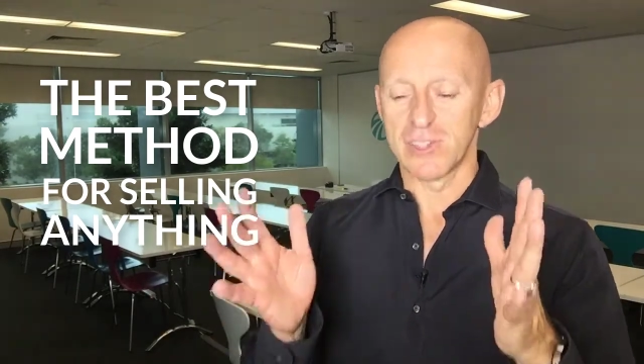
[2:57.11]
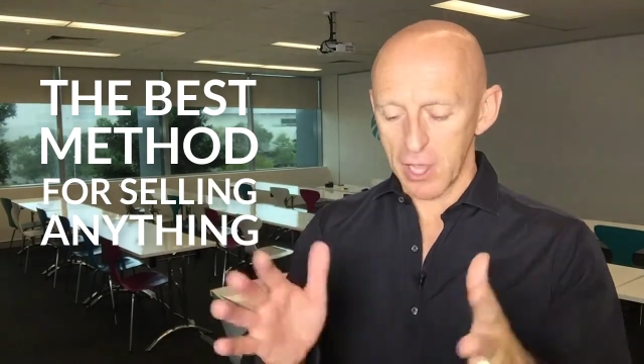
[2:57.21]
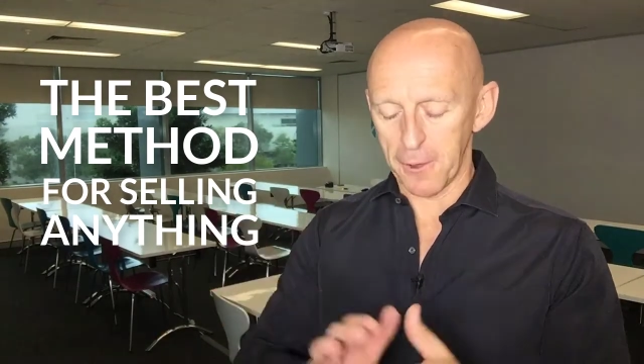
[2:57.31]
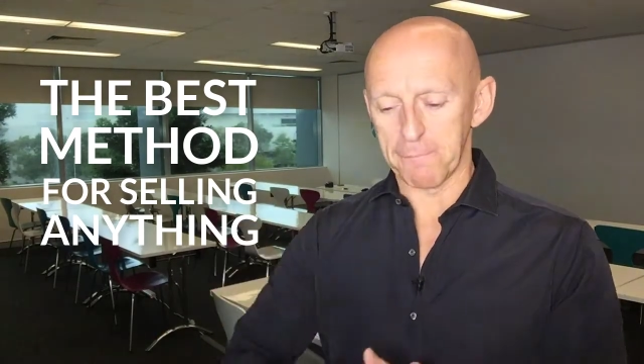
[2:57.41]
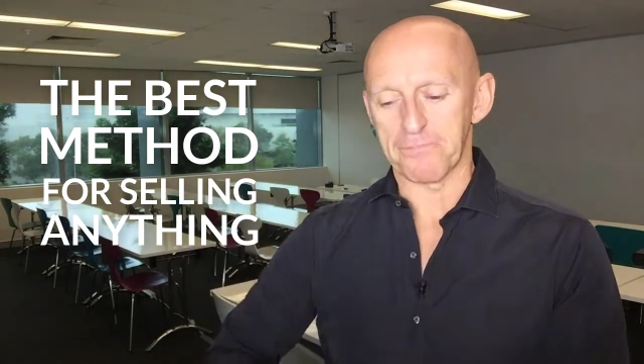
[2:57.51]

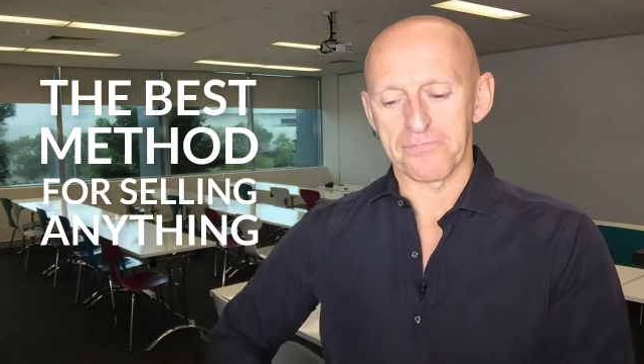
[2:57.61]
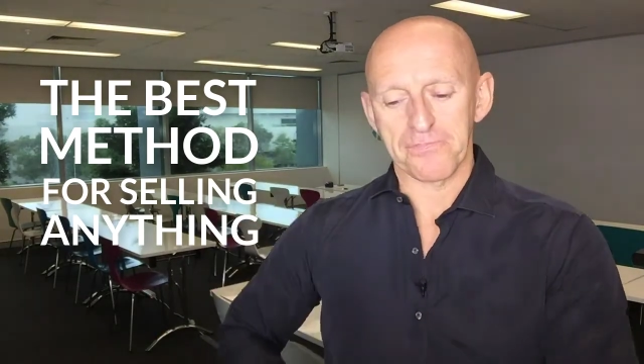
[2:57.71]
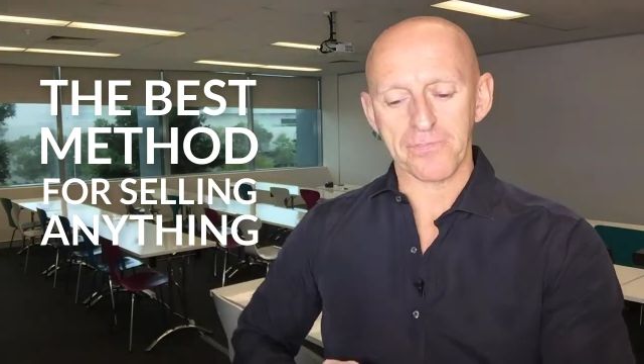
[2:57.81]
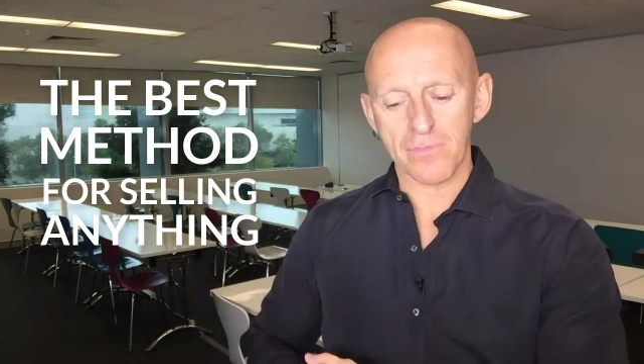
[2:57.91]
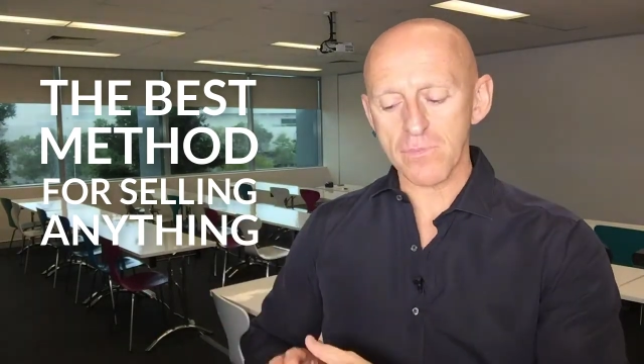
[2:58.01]
So,
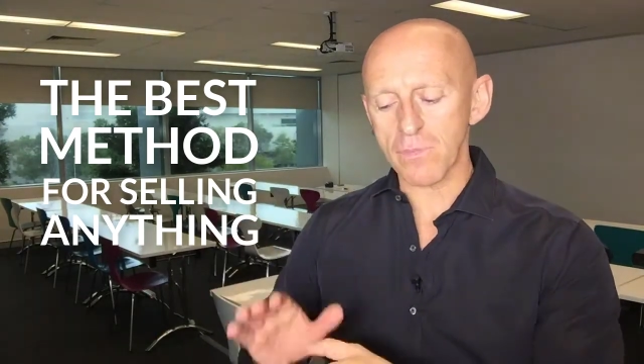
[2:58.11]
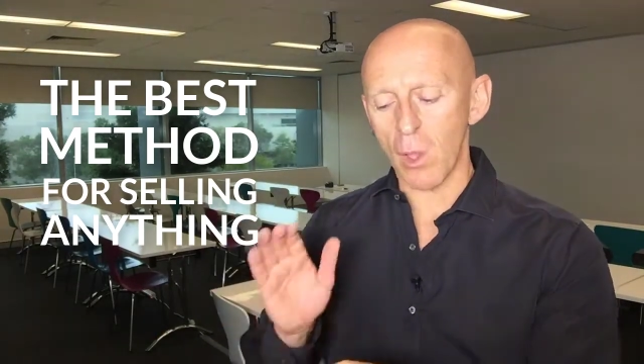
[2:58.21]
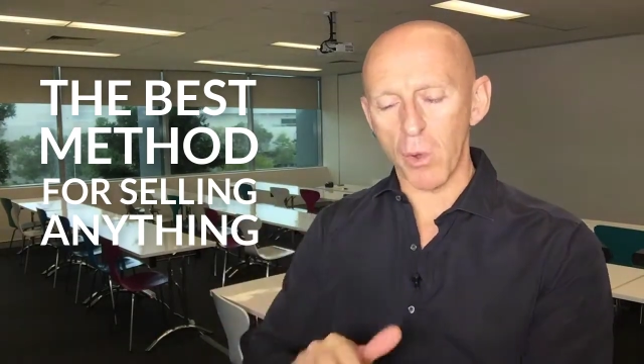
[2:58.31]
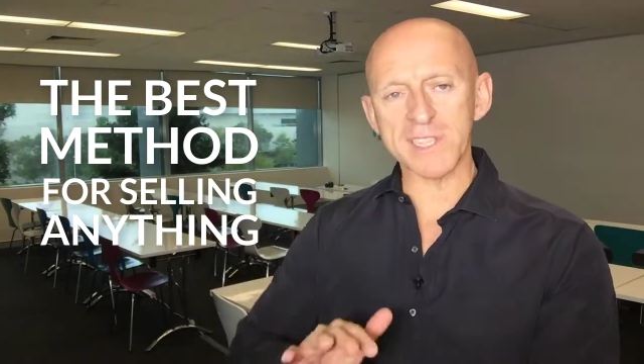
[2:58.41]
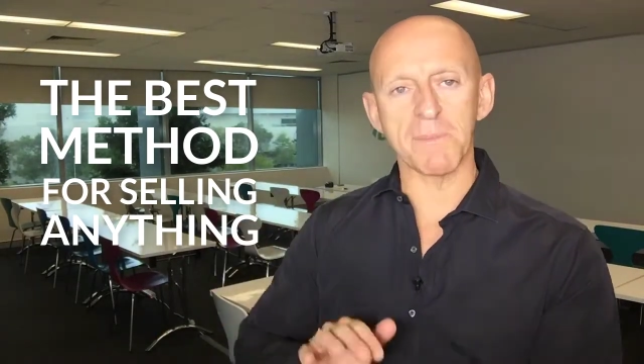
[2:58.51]

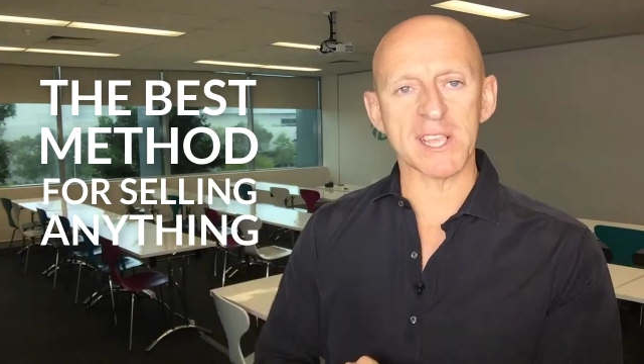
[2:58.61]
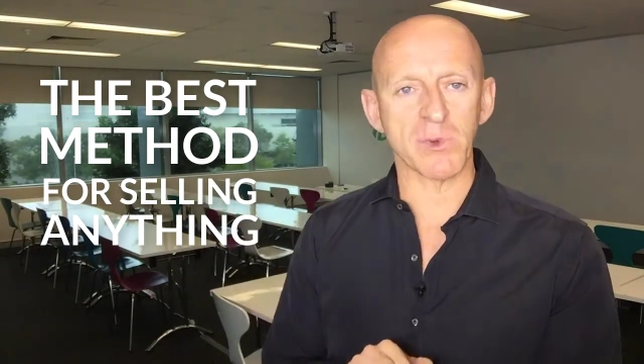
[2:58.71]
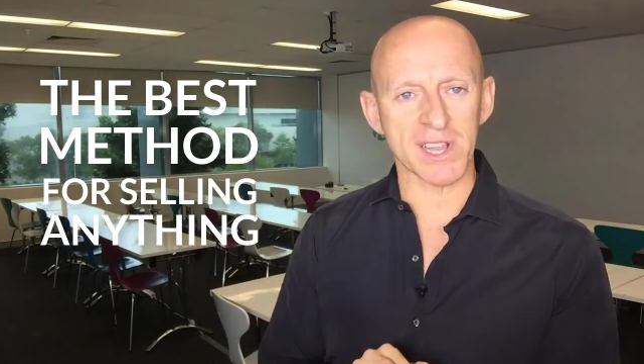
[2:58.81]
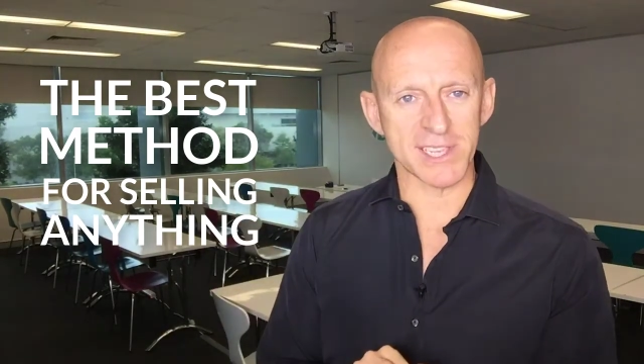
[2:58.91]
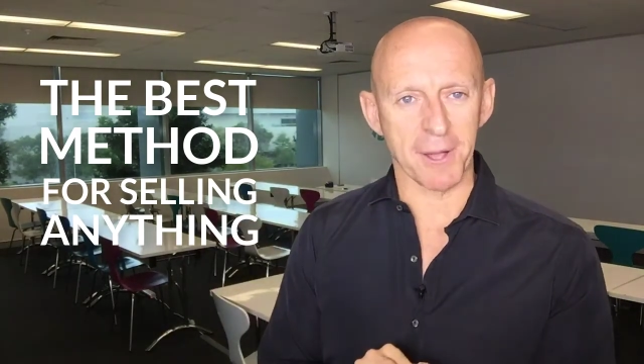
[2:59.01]
what is the
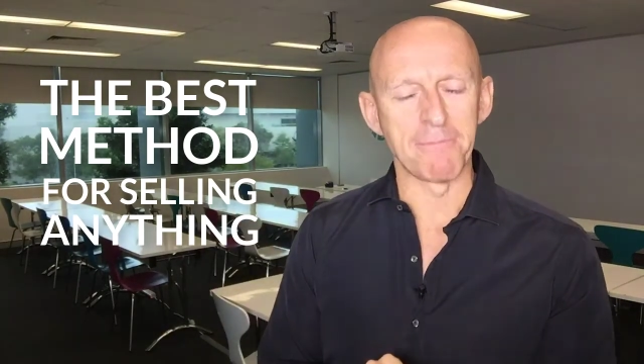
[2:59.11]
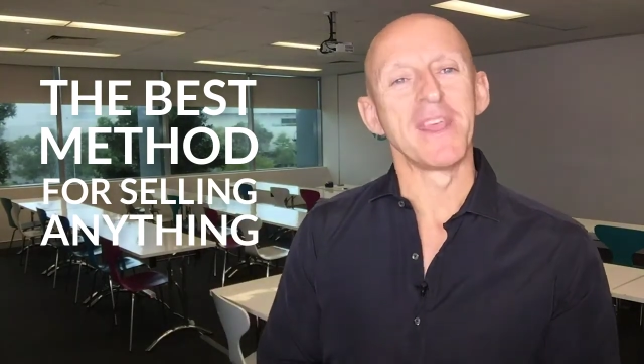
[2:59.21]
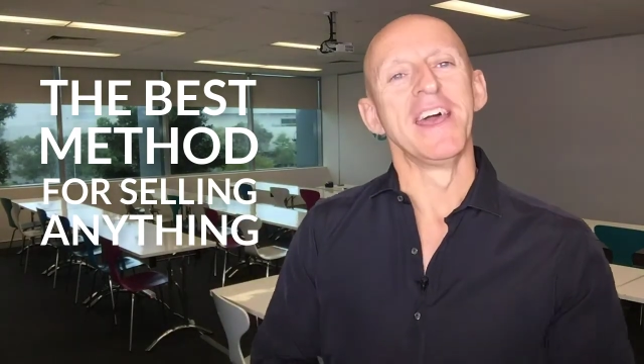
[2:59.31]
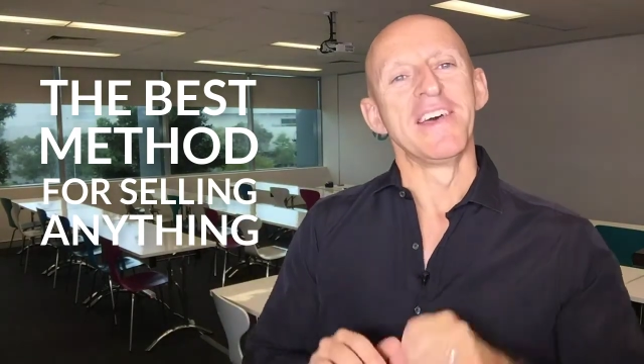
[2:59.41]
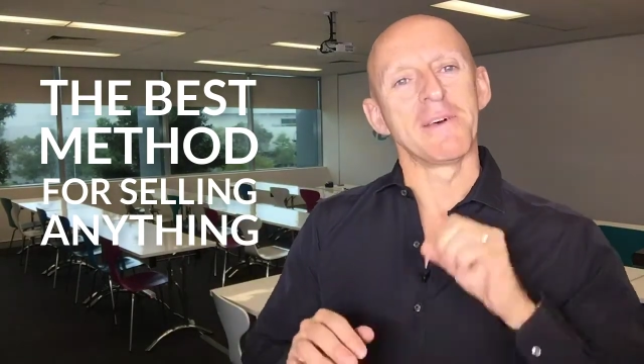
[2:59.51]
best way to sell?
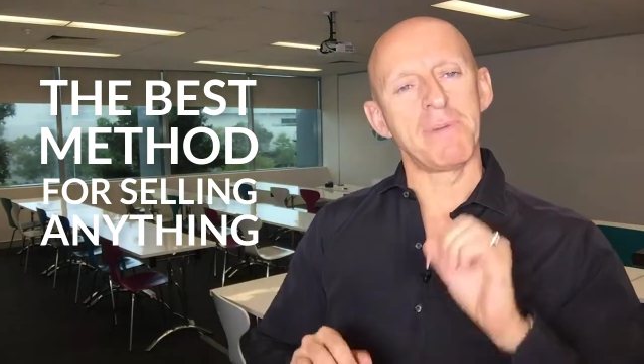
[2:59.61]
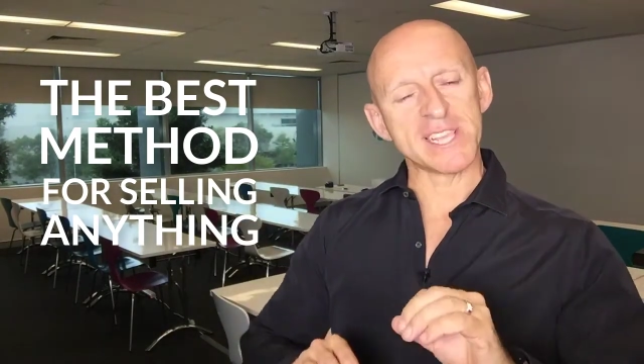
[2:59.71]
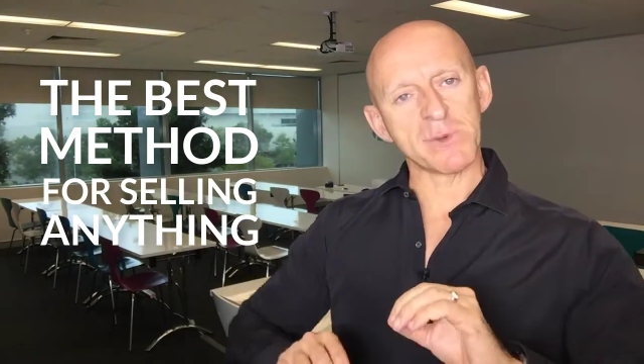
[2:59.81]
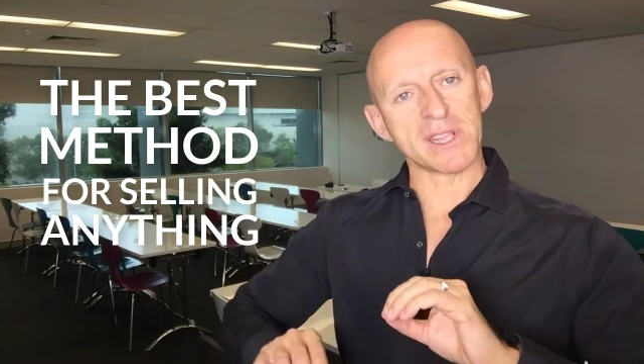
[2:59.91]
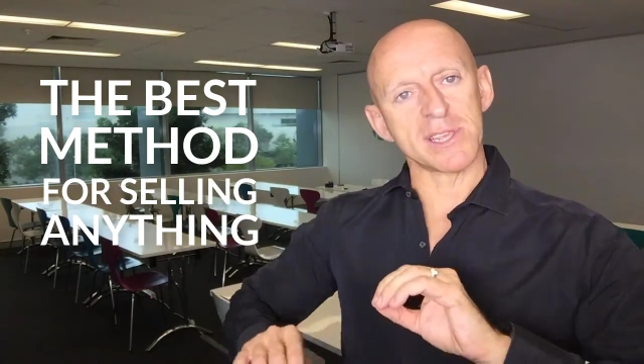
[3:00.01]
The
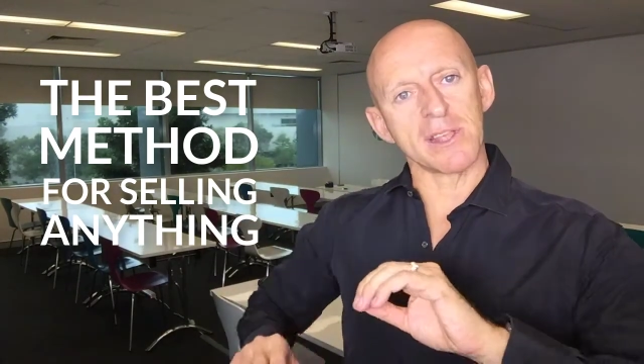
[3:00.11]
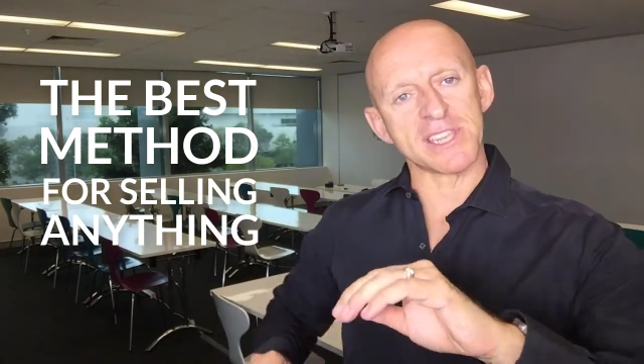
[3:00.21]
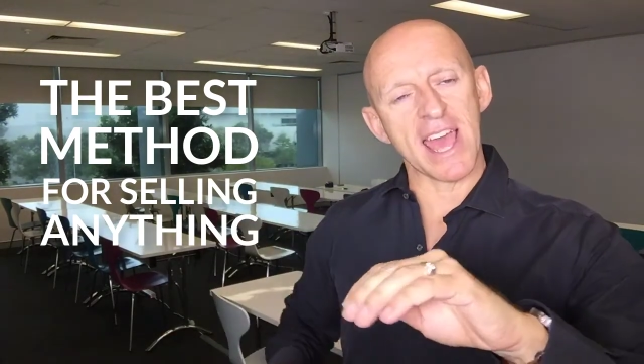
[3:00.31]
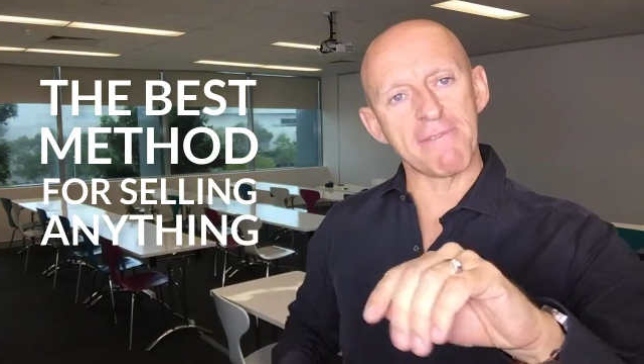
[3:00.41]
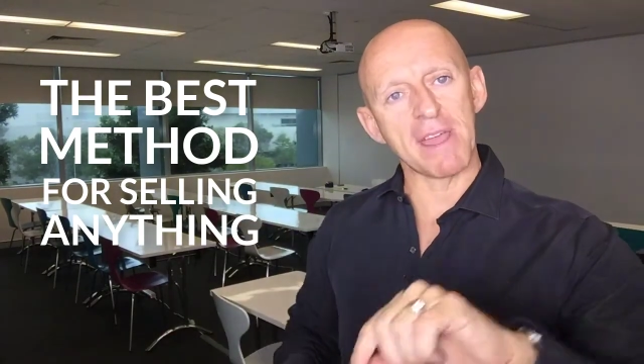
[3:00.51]
best way to sell
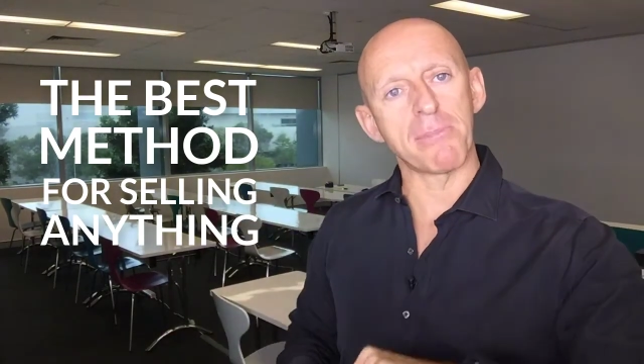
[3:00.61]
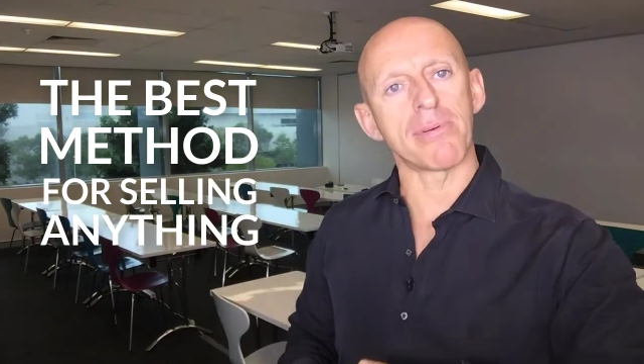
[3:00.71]
is to have a